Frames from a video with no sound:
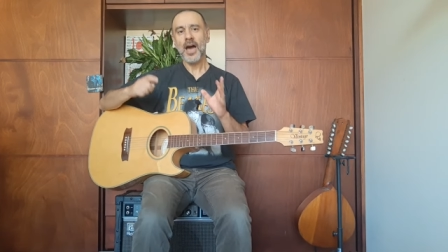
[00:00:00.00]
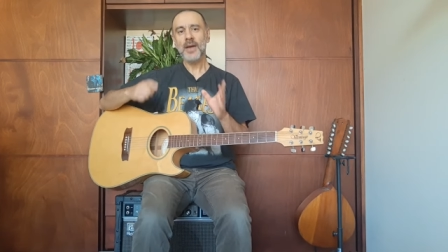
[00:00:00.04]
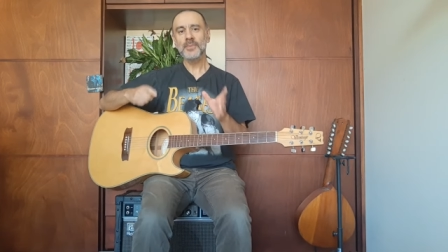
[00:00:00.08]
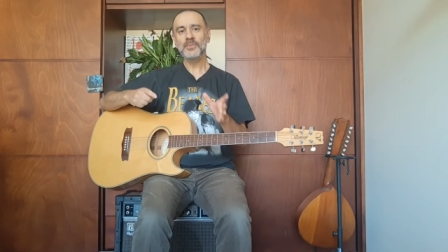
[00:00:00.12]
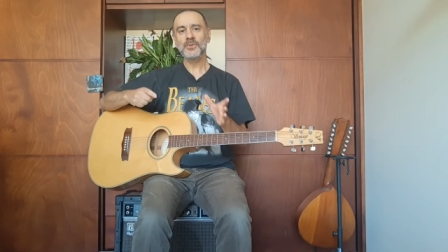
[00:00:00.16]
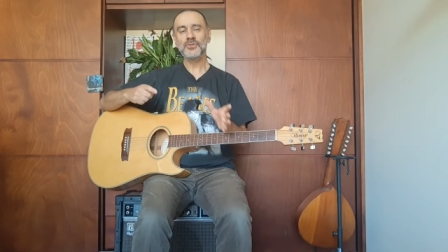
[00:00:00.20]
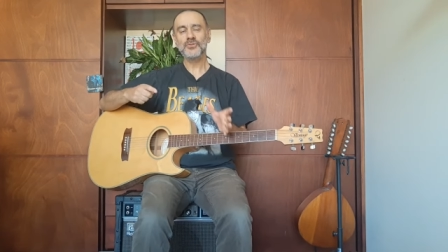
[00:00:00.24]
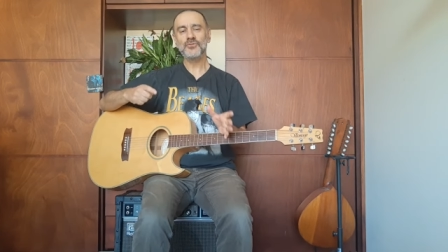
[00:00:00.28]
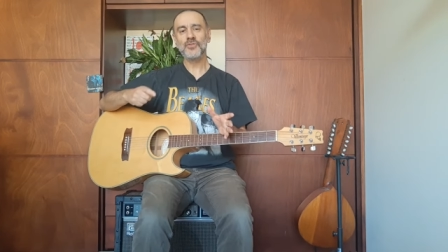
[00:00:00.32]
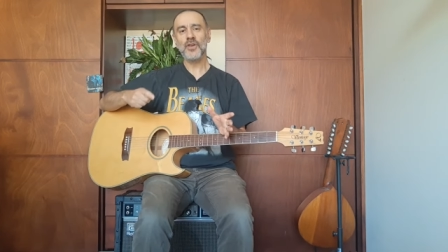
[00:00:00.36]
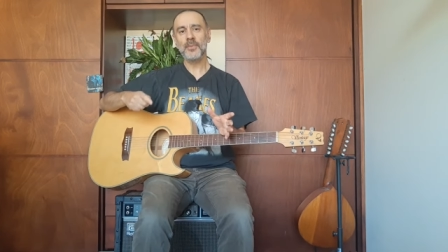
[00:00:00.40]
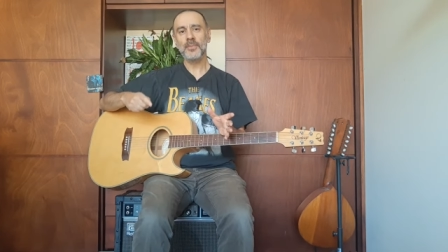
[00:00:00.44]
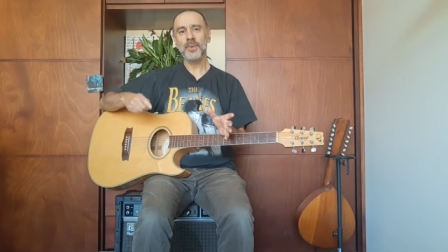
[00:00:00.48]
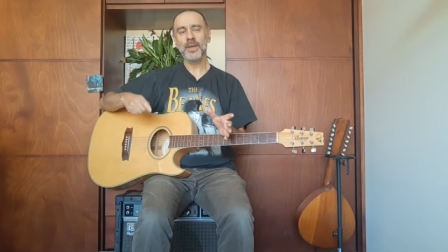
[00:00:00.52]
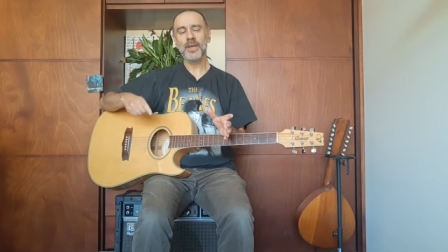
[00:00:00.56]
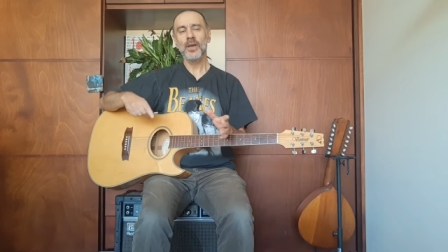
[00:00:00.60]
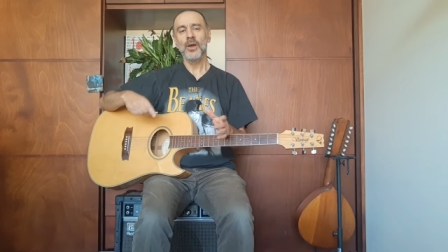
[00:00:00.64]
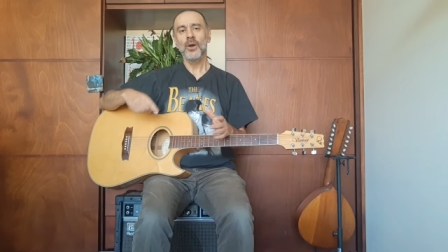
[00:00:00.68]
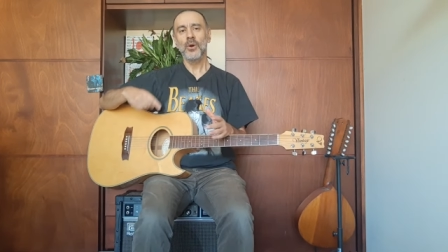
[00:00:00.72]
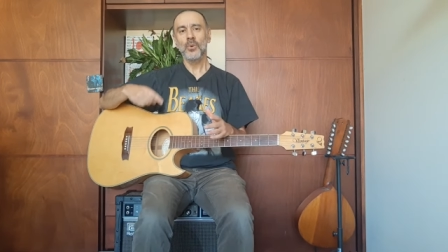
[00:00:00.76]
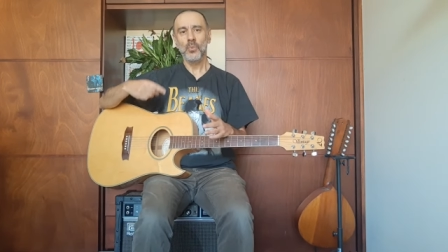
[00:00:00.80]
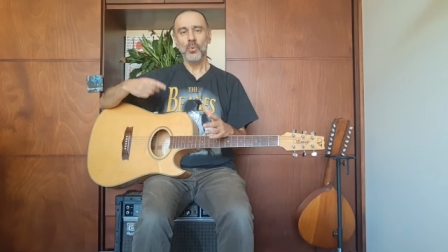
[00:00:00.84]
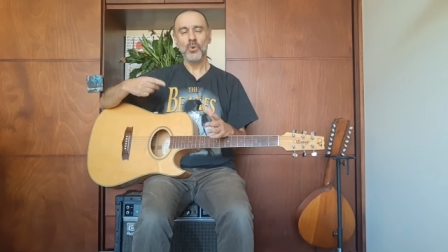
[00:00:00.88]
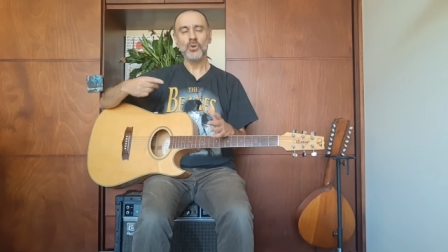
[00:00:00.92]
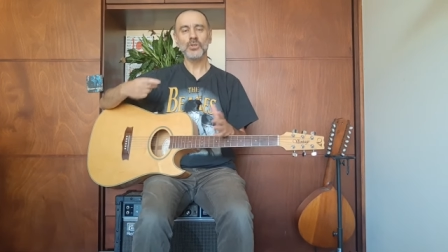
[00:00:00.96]
strumming
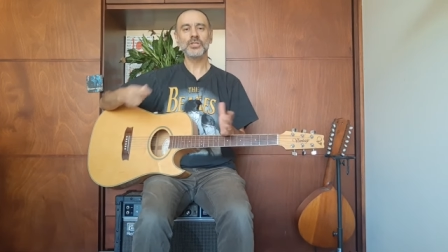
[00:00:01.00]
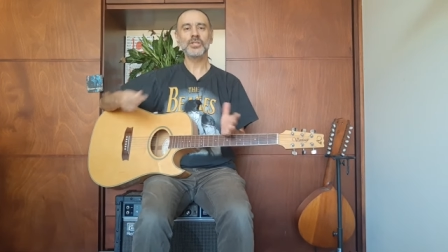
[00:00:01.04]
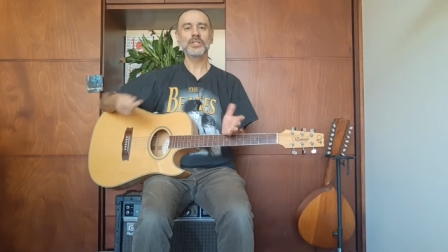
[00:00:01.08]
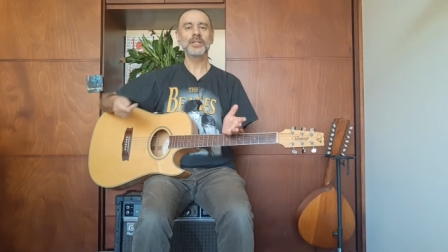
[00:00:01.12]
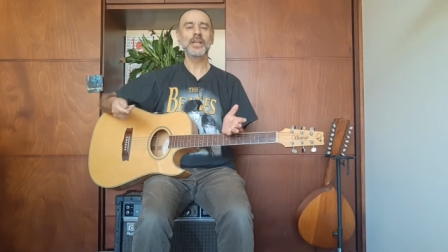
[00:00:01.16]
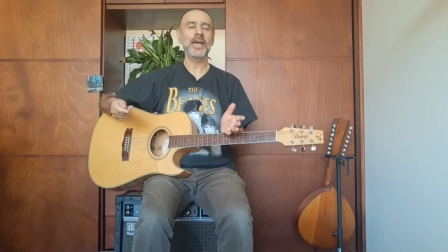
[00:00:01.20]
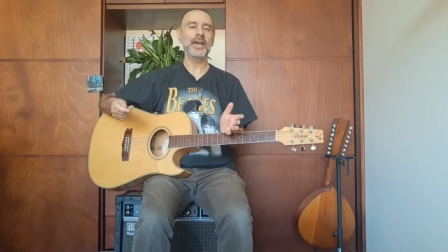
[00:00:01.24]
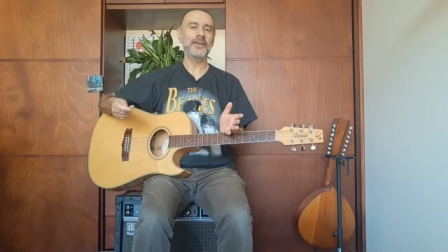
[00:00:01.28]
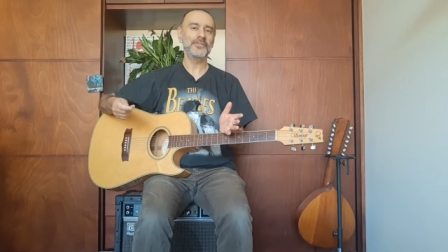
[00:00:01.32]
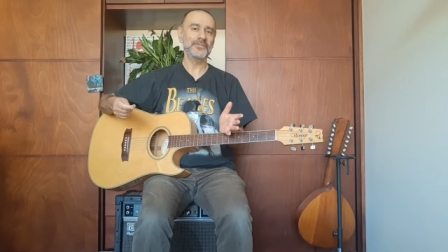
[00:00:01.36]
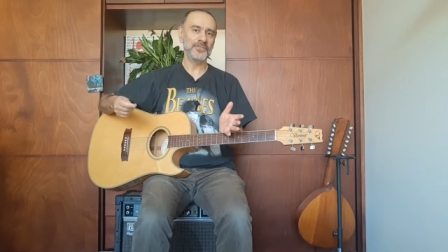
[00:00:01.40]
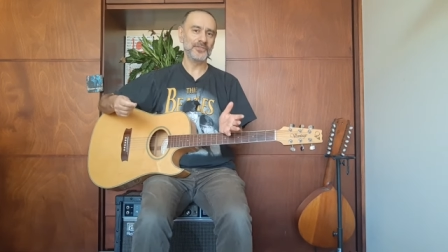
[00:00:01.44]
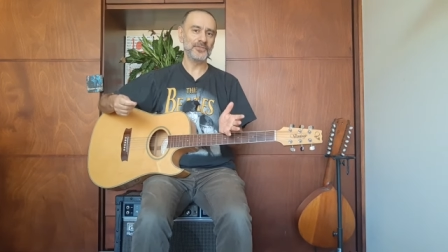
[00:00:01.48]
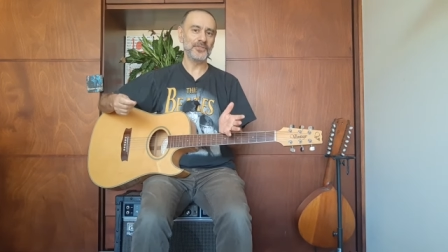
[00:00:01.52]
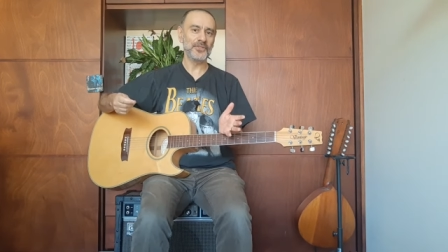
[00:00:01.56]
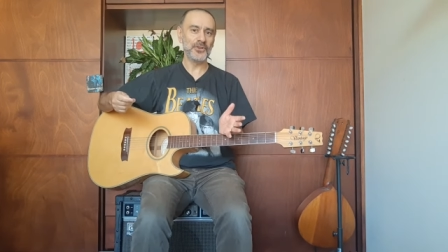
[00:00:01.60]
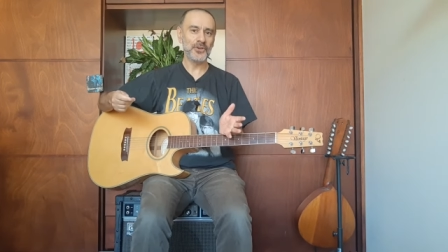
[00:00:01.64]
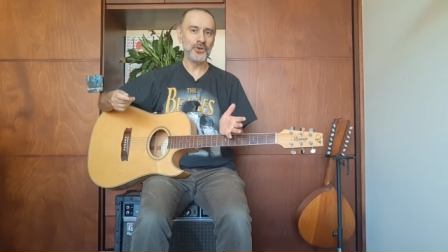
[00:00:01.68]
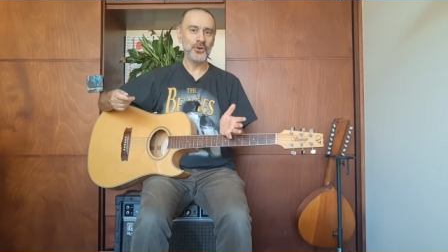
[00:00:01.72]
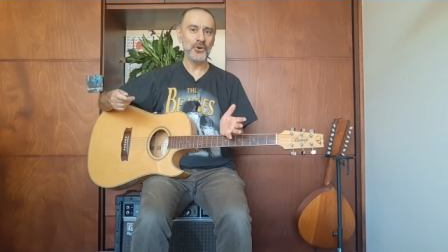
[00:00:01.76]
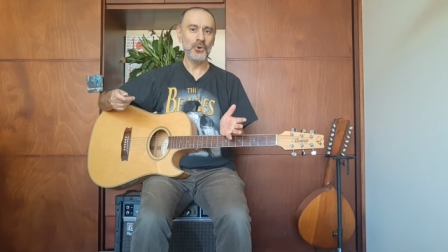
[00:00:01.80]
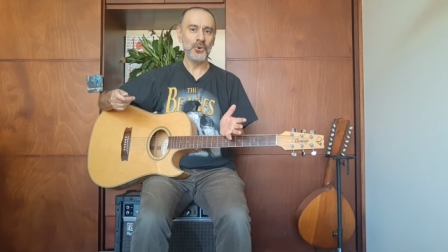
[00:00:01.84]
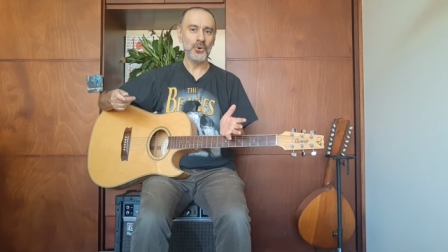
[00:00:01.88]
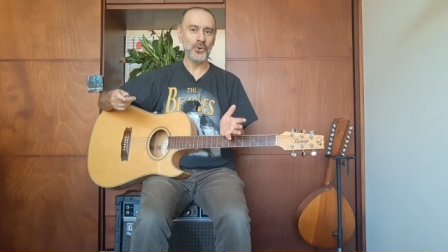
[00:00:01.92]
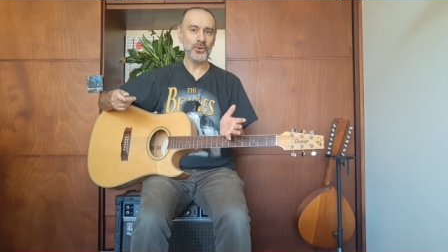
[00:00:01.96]
what's left of the
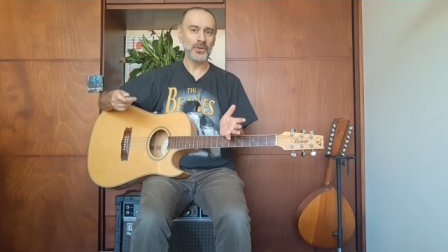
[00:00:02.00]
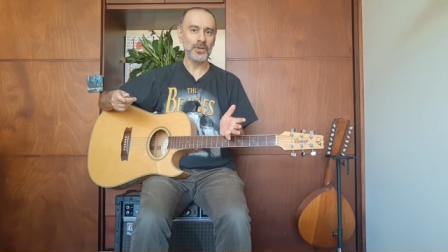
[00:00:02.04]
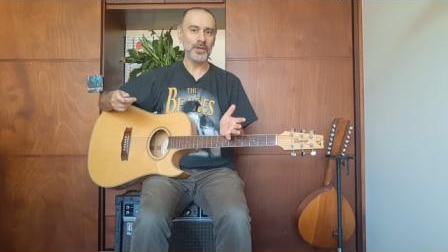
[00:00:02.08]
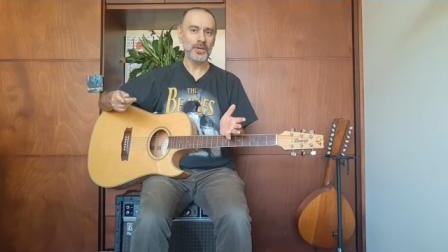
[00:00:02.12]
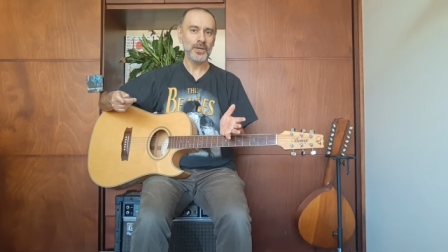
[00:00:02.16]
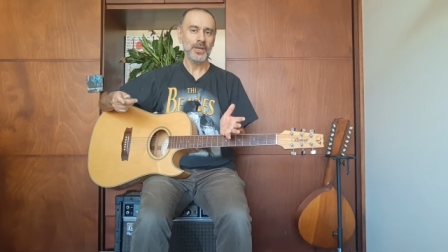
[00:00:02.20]
chord.